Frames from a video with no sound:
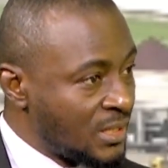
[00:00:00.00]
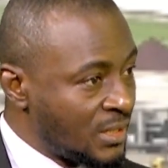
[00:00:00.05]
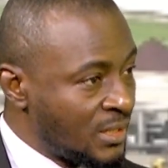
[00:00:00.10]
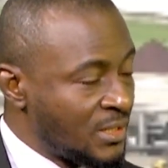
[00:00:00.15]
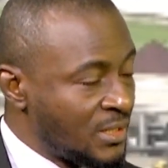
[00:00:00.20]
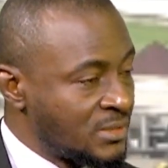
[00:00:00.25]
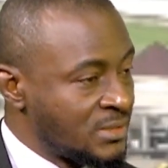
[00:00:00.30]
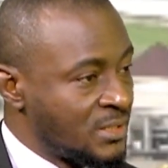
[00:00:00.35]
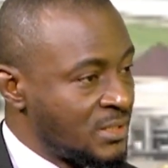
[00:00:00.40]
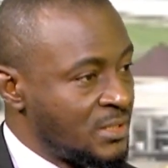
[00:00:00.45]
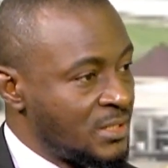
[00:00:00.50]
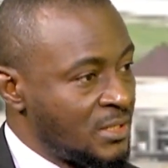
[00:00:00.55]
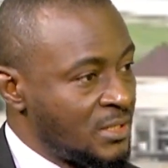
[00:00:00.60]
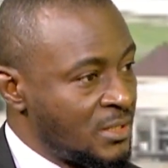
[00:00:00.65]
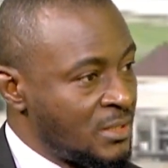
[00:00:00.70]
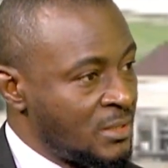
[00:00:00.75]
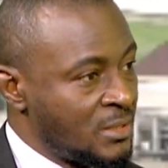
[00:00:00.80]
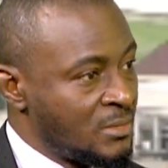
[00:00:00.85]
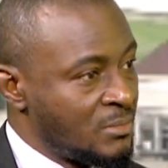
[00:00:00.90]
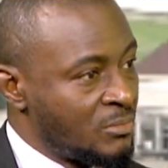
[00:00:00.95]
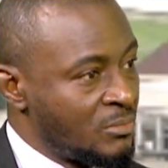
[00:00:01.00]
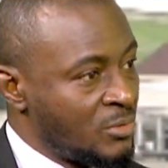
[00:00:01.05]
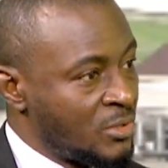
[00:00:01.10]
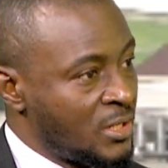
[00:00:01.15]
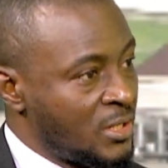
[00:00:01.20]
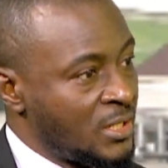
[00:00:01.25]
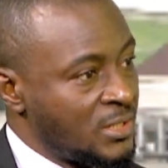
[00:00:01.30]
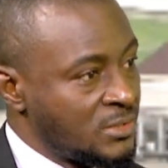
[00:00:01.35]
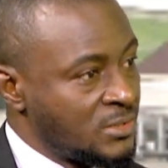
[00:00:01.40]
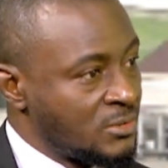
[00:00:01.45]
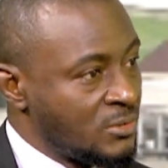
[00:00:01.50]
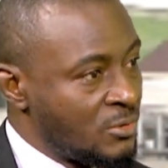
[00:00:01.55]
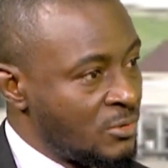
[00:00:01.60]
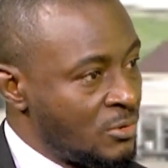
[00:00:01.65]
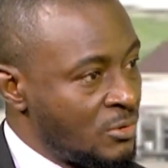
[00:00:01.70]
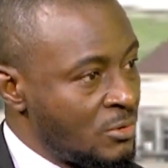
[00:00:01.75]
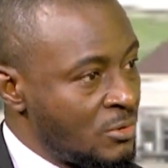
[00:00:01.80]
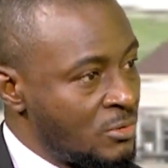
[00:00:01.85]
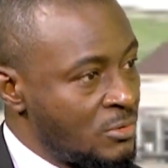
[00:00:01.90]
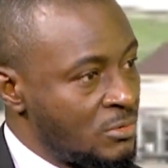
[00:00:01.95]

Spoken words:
let's say the mother is O,